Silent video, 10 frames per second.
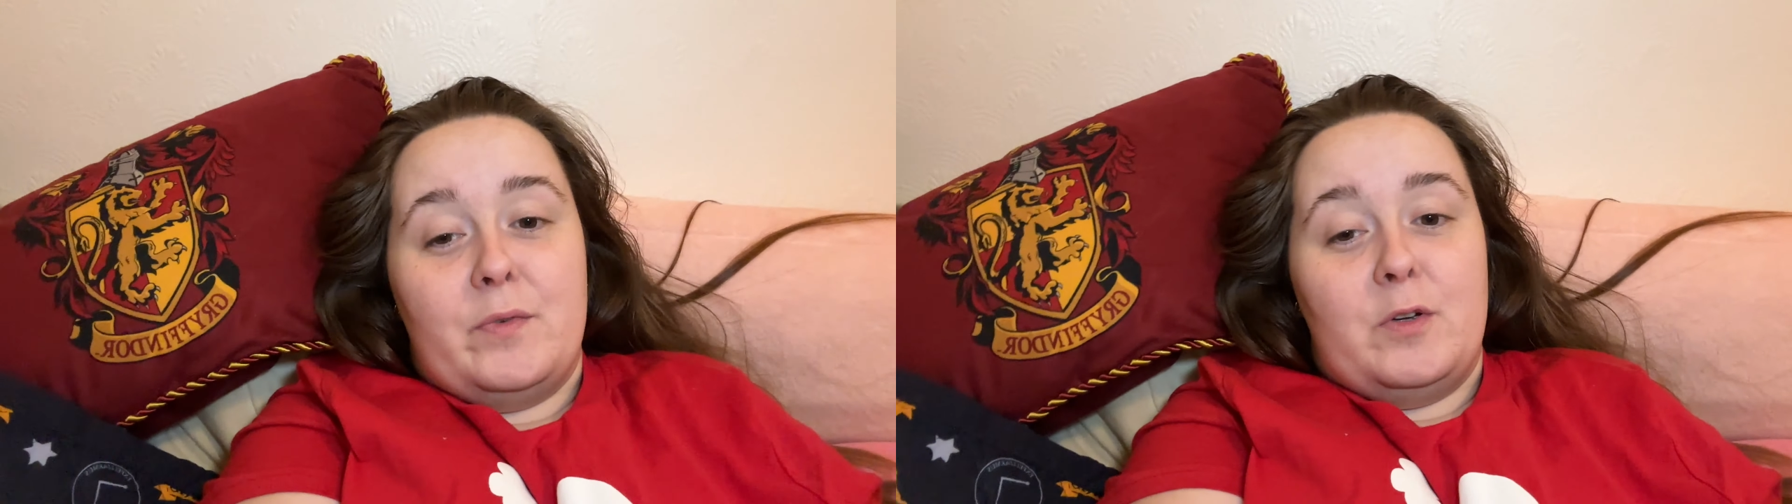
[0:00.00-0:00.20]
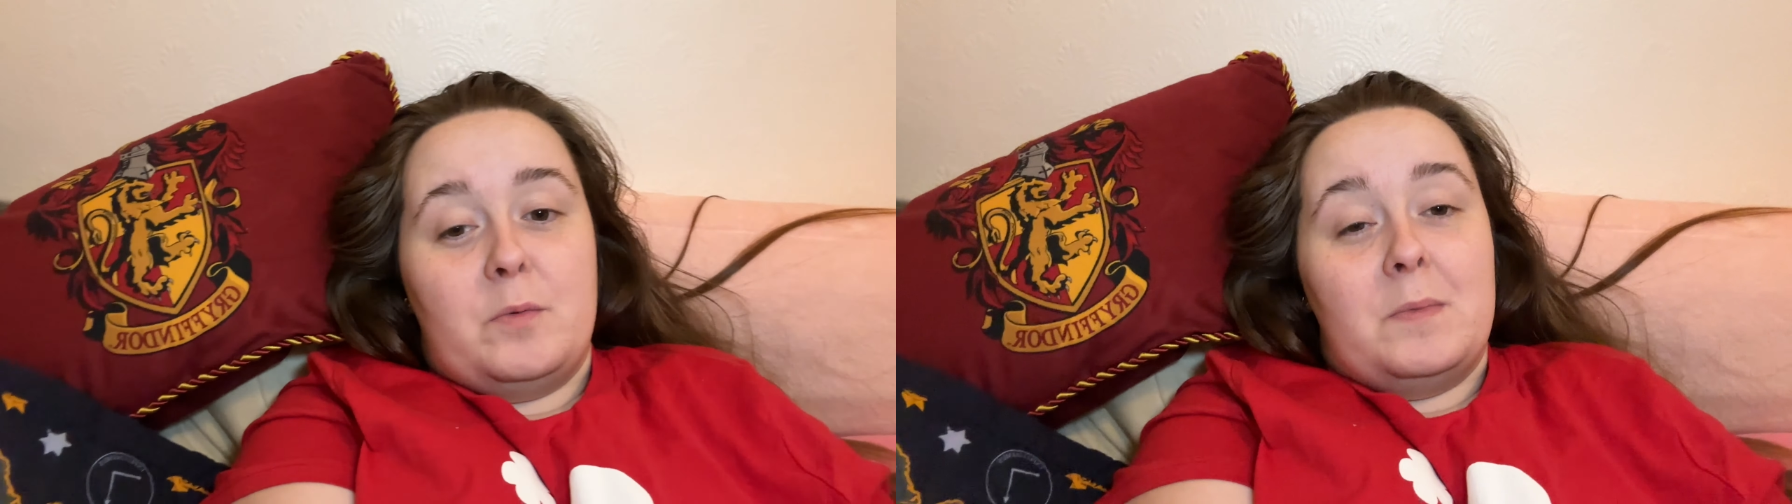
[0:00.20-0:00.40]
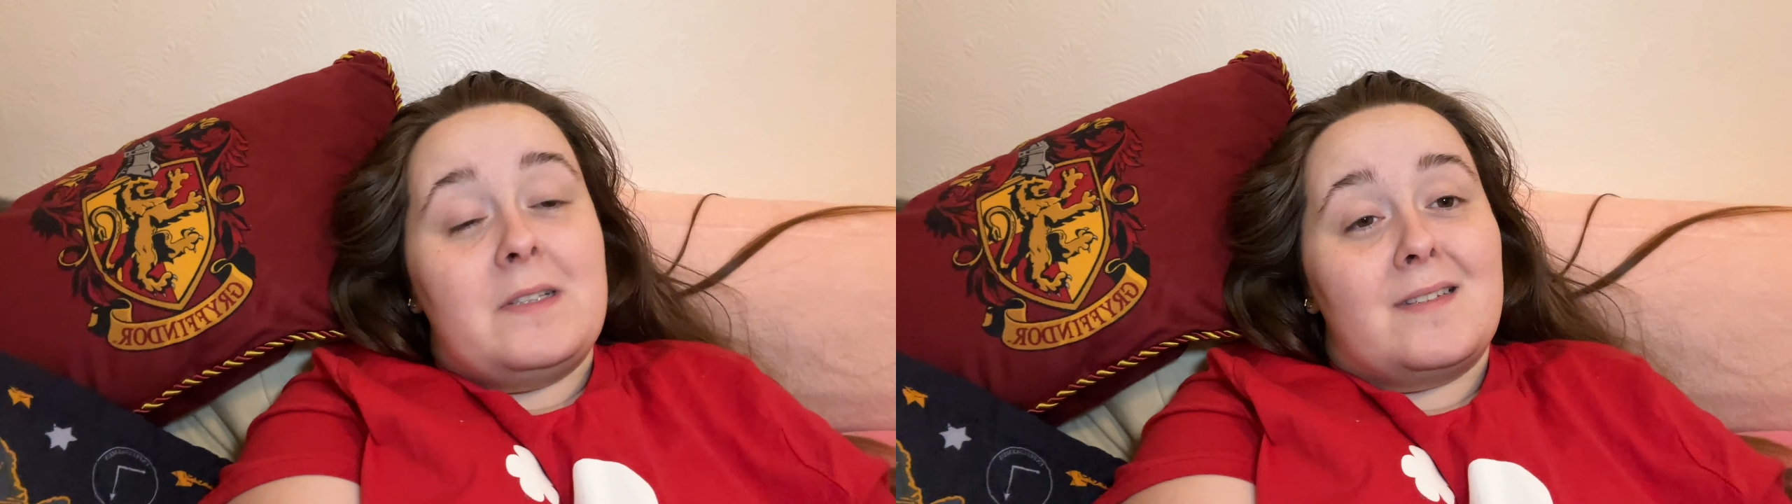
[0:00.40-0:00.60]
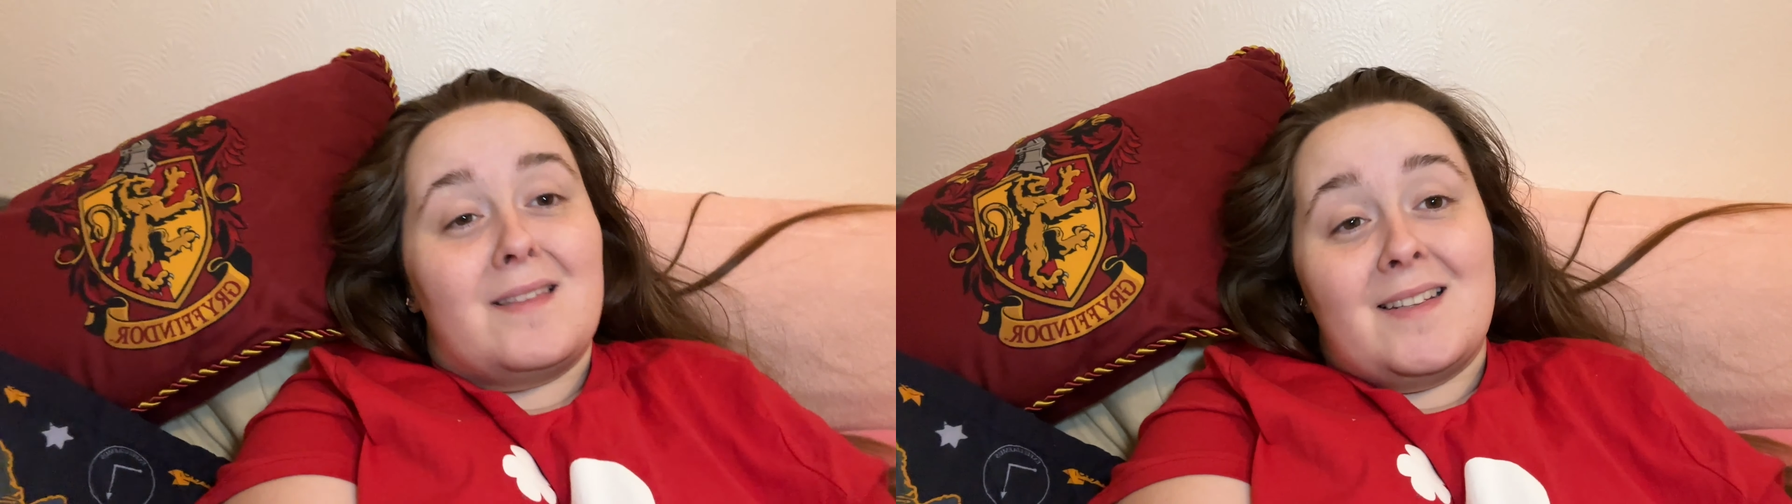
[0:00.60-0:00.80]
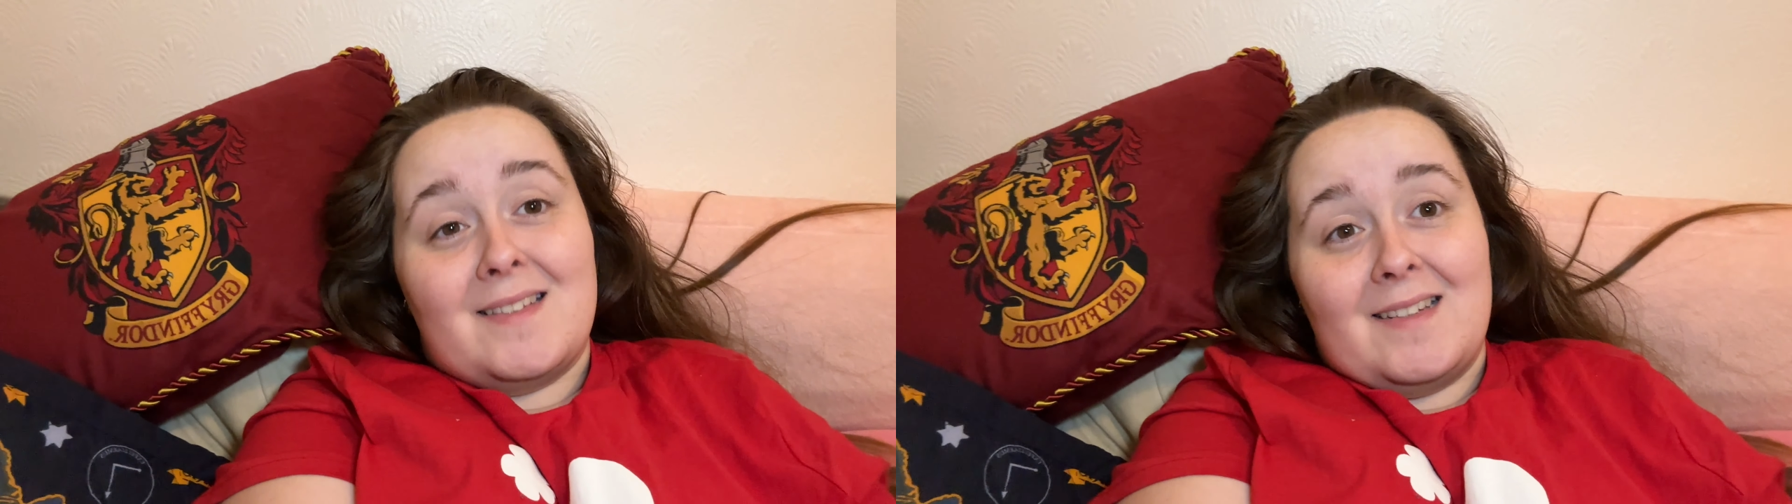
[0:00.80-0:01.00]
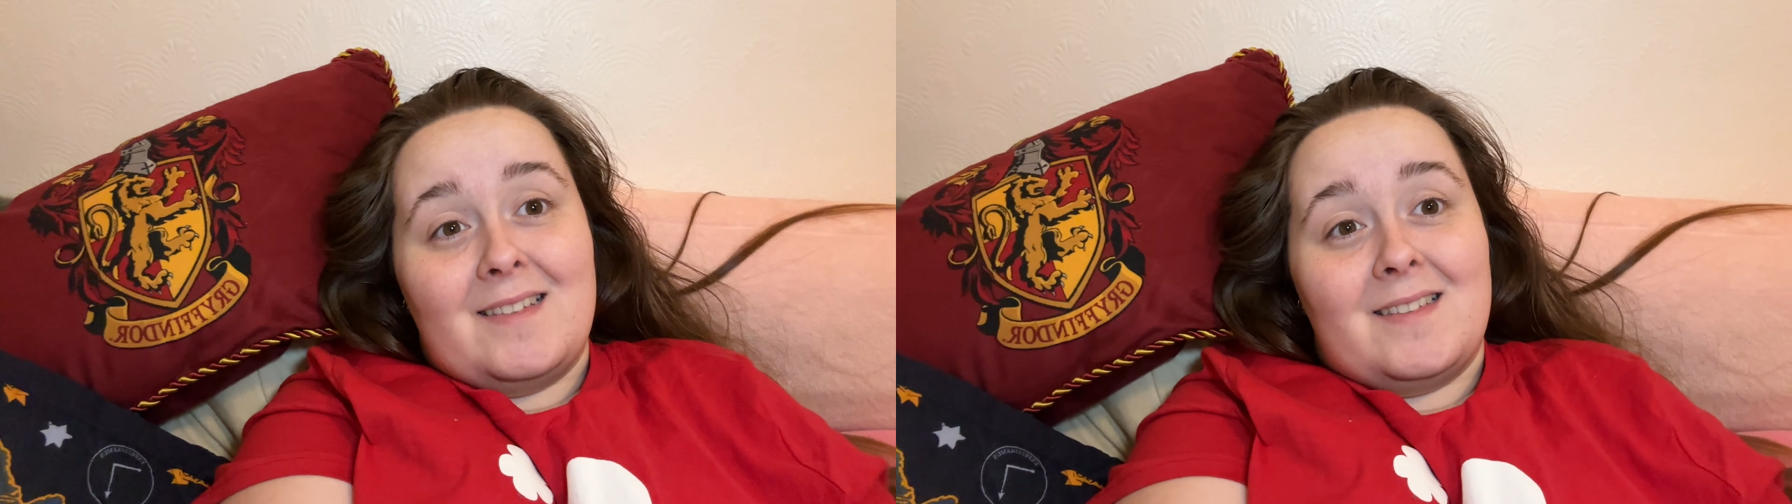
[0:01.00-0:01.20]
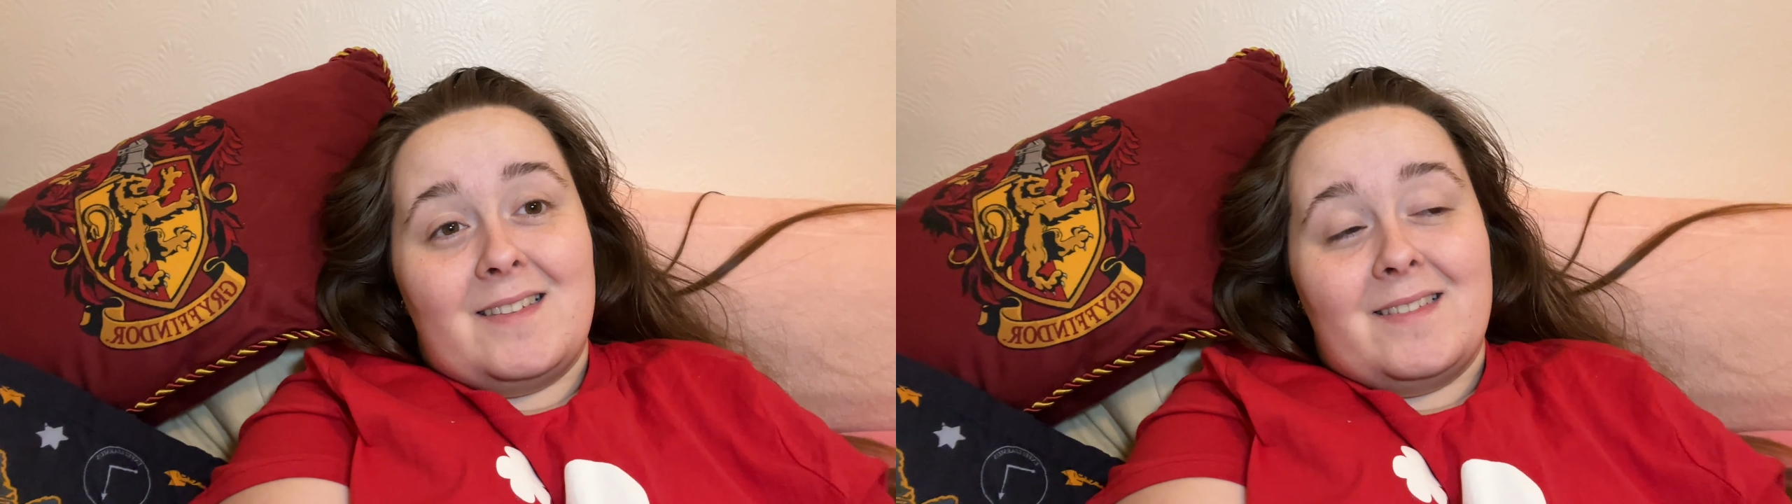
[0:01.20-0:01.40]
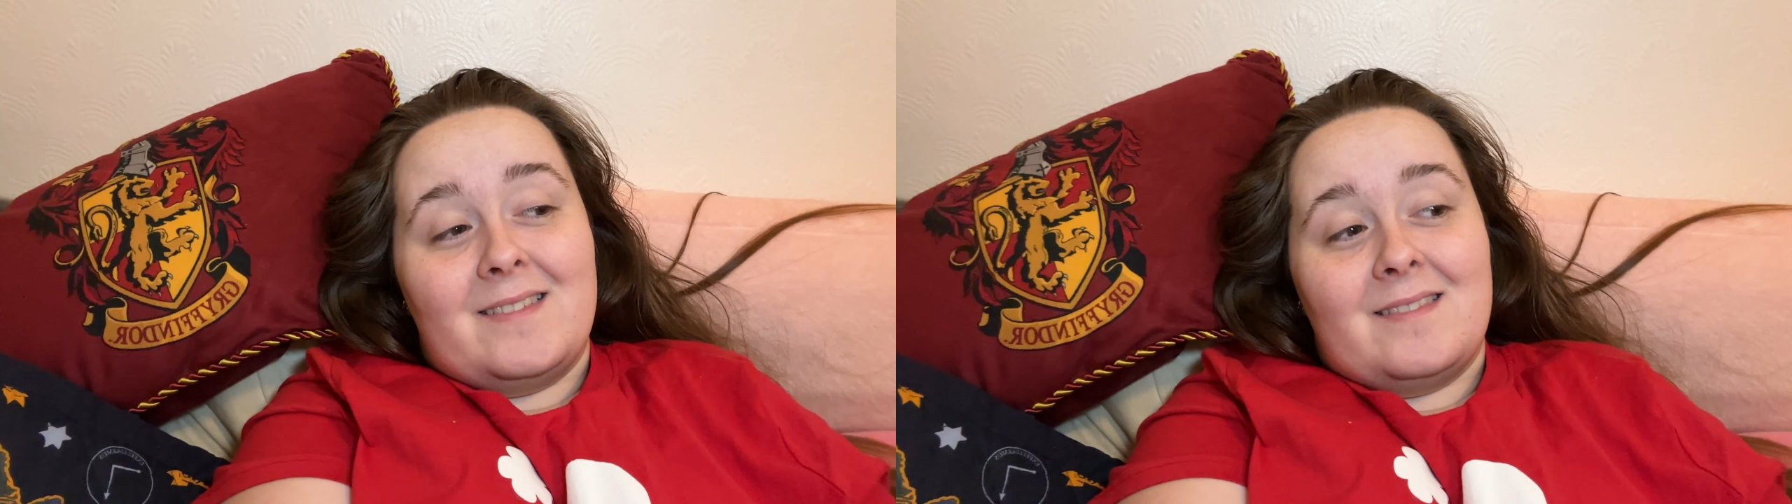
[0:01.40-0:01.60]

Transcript: vlogmas this is.